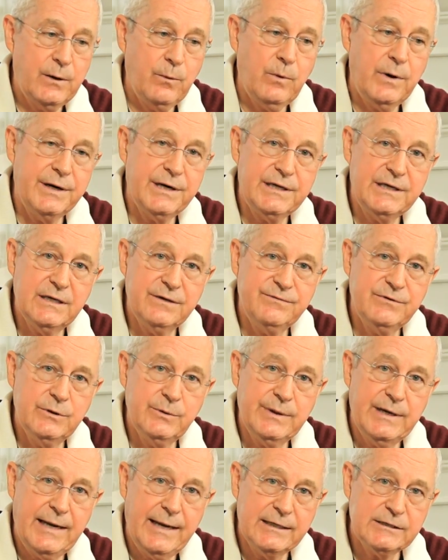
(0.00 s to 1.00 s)
I want to give
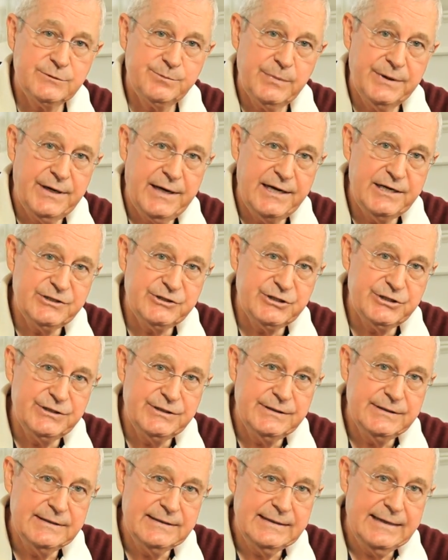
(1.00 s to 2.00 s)
you an
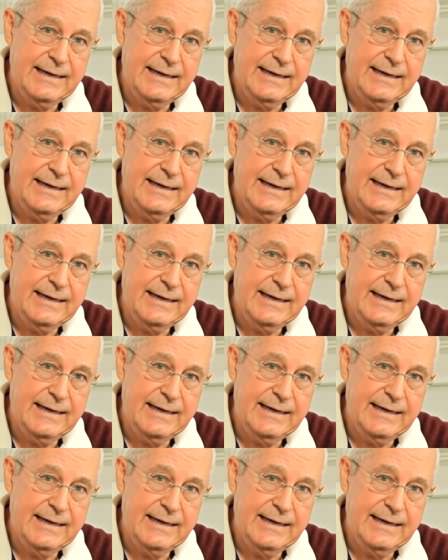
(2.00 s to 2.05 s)
explanation